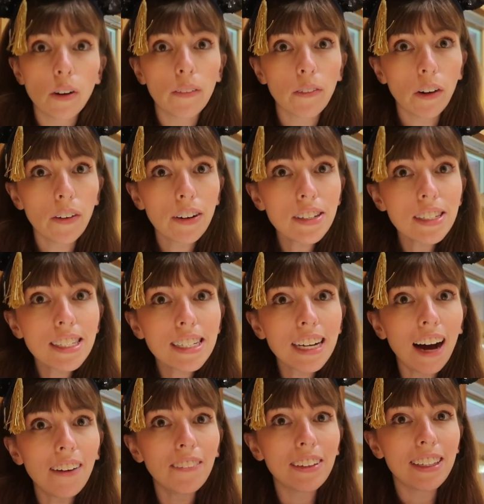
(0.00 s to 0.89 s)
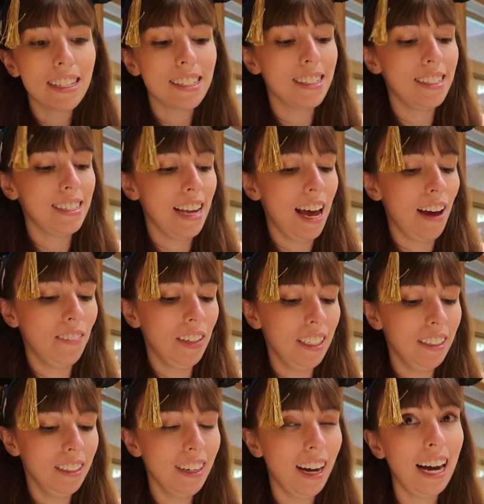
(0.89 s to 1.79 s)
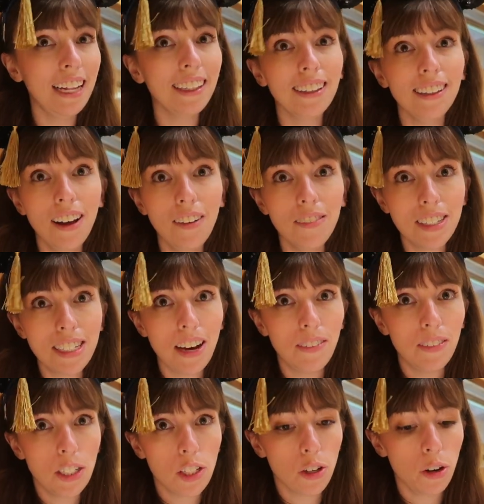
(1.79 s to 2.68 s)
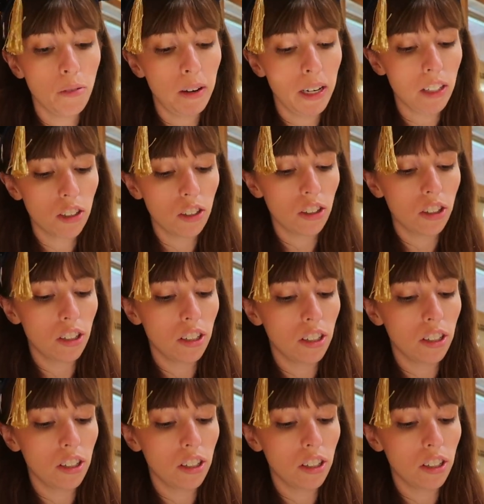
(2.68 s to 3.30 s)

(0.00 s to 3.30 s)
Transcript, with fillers: so I'm going to start with the salmon. I love salmon so much.